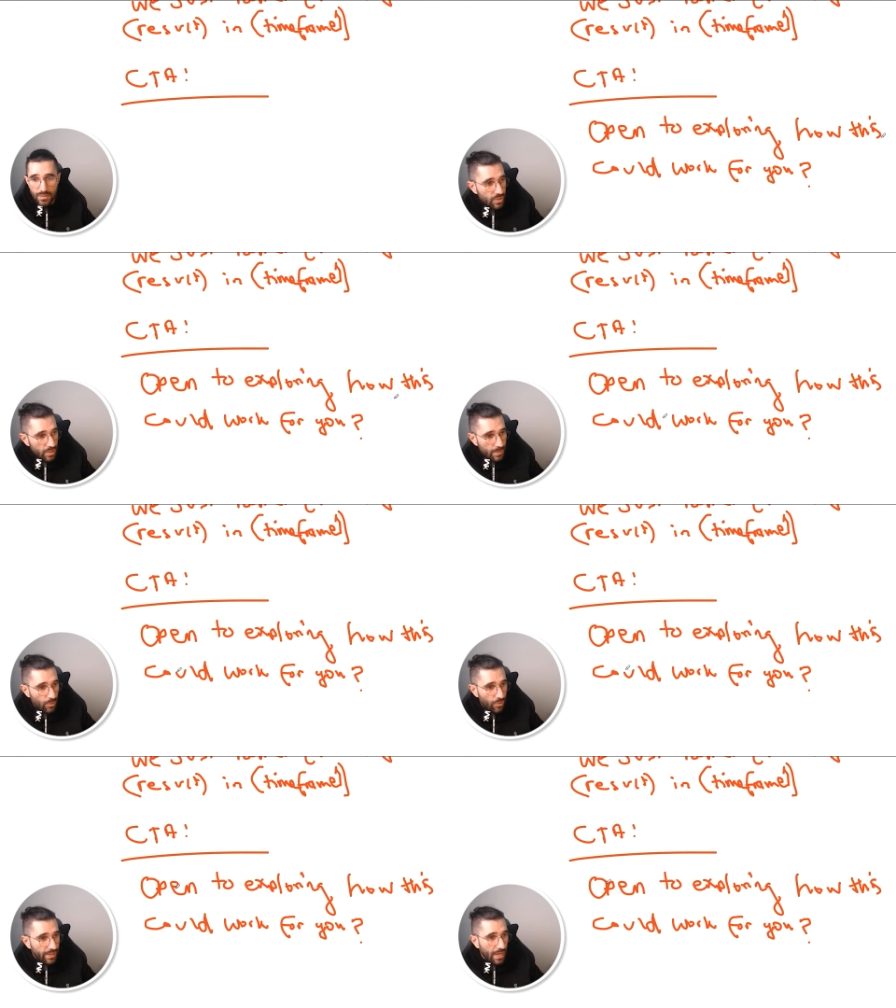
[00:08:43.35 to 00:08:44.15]
open to
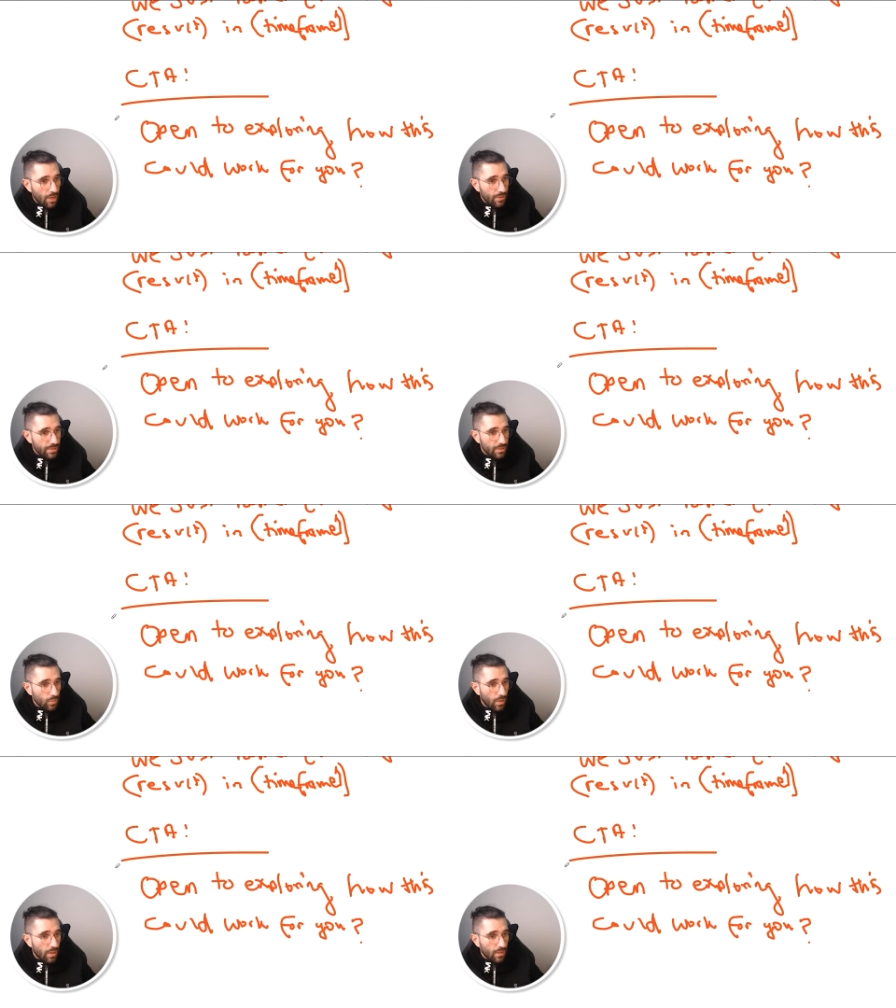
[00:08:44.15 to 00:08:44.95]
exploring how
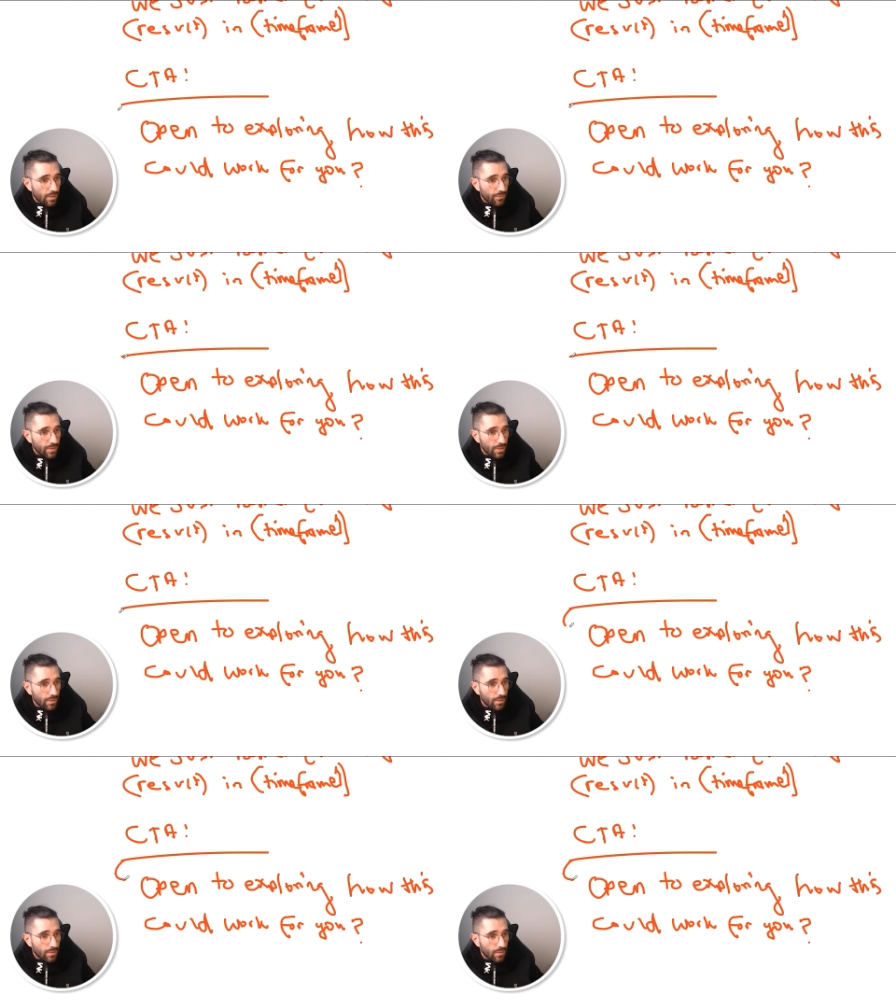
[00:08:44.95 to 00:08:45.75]
this could work for
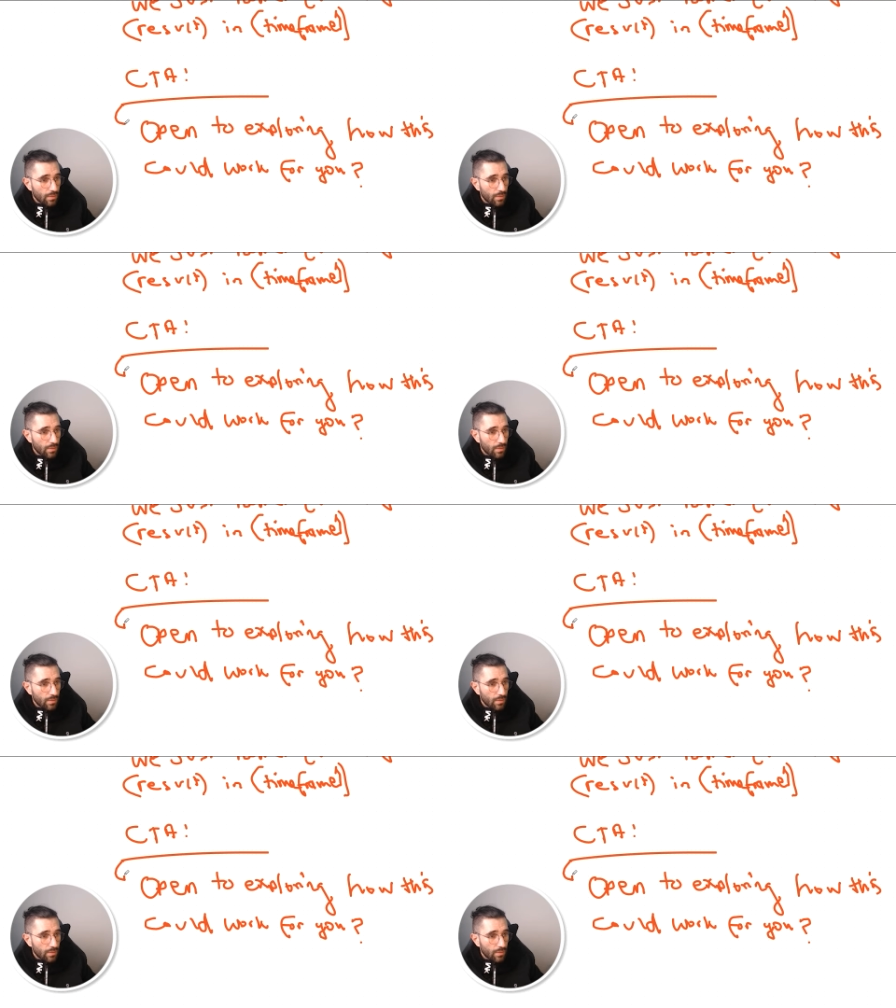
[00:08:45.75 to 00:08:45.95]
you.